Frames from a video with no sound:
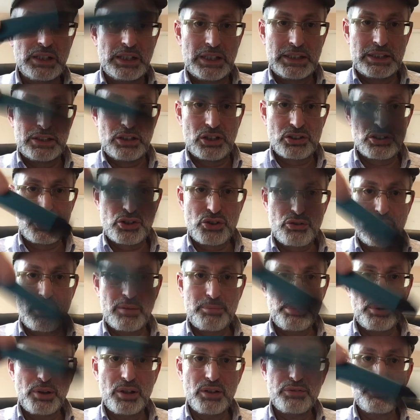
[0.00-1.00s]
It doesn't
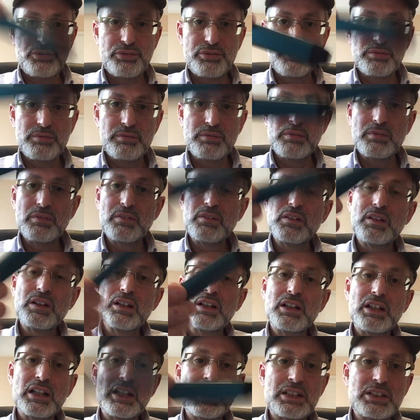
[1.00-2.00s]
drop off,
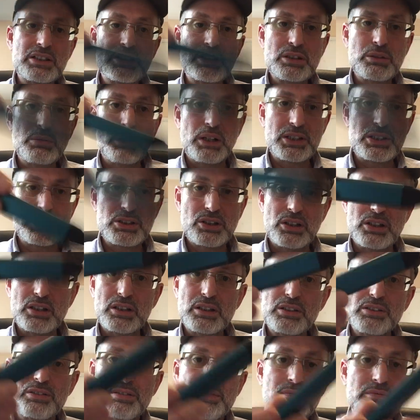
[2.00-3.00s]
it's quite
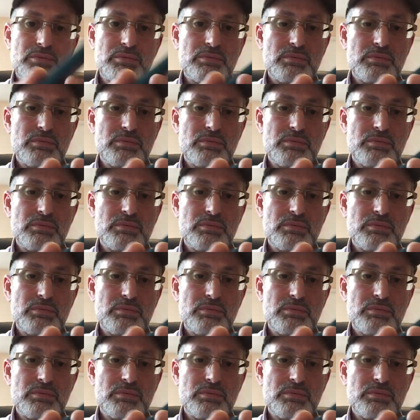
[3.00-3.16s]
solid.